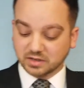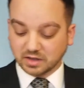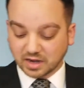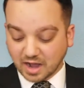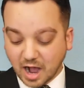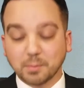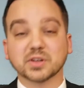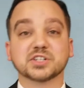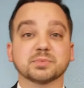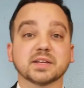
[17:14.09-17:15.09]

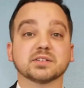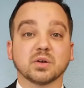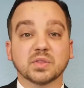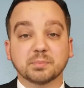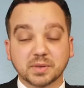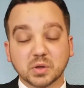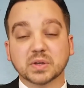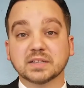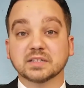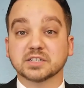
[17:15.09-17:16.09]
accomplishment on
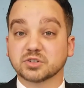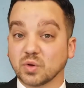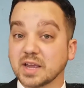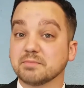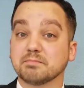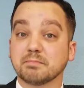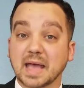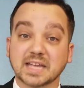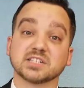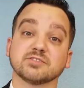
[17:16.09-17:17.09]
building this great
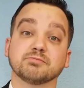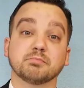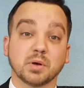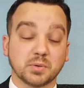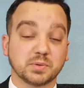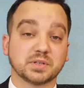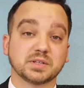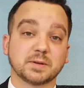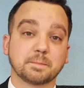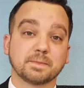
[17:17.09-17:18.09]
massive boat,
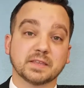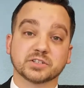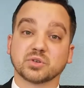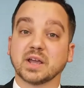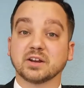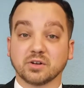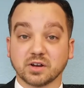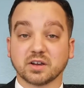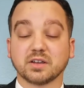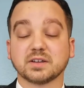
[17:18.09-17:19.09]
this great
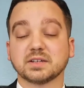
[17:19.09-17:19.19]
ark,